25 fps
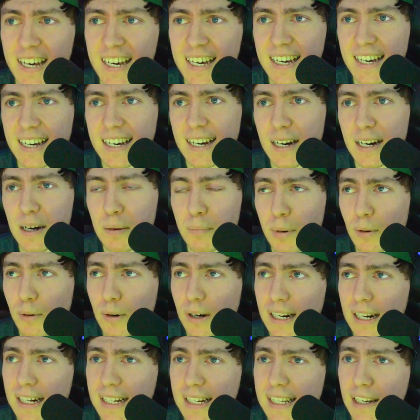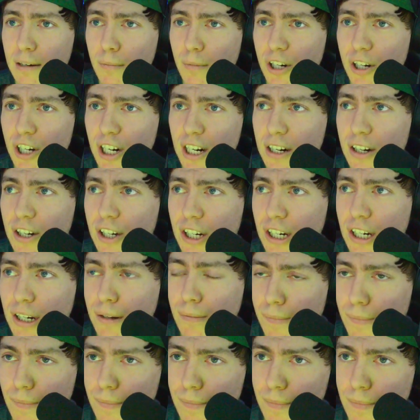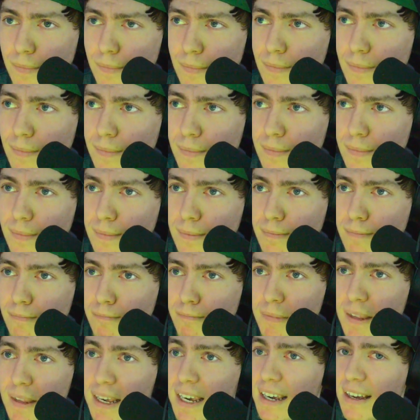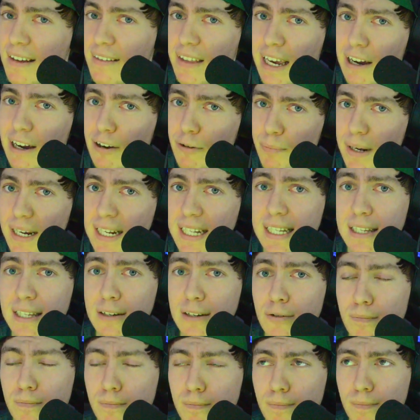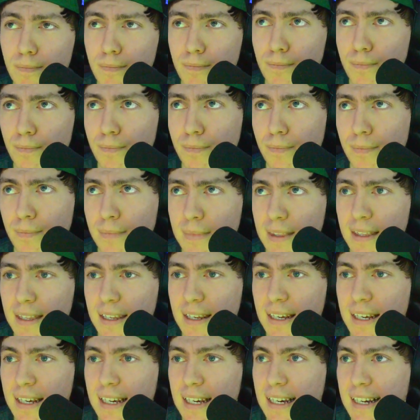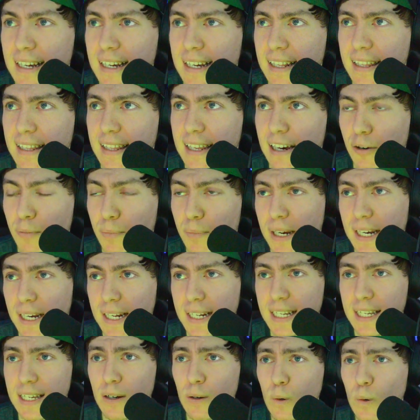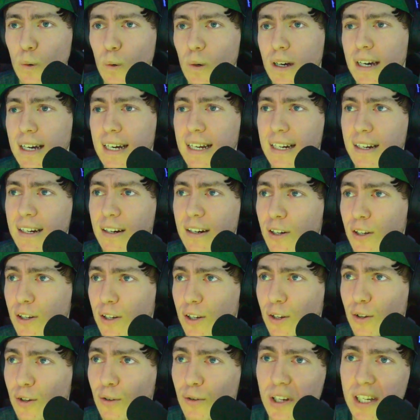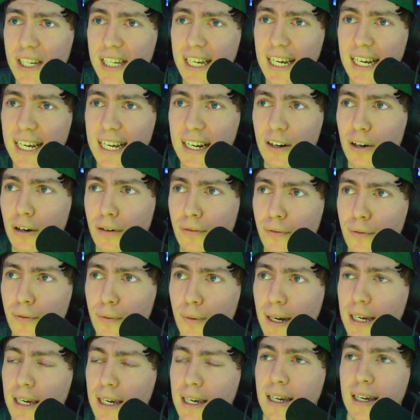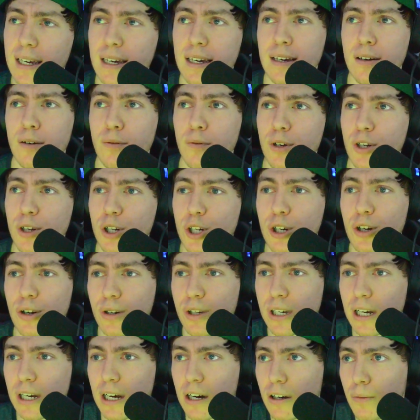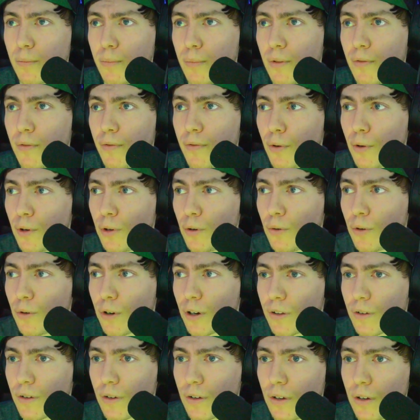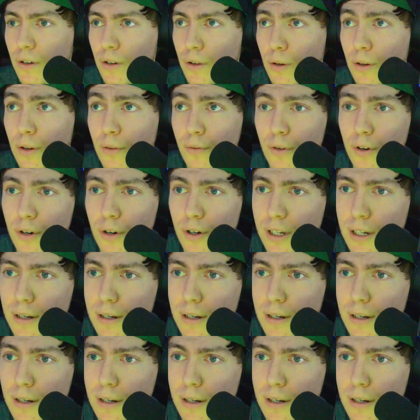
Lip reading: opponent had so much energy, they outpaced you. They outpaced you and got to the second Earthquake, which knocks you out before you got to the first.